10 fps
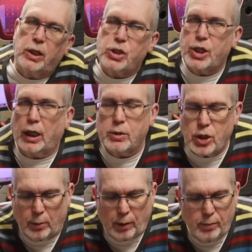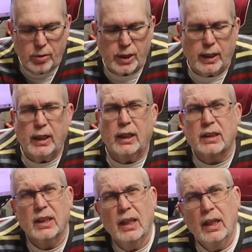This channel is all about music and
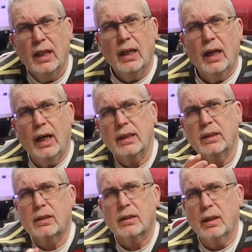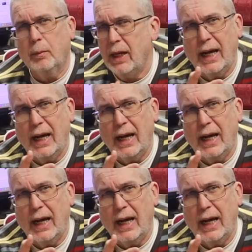art. And I mean,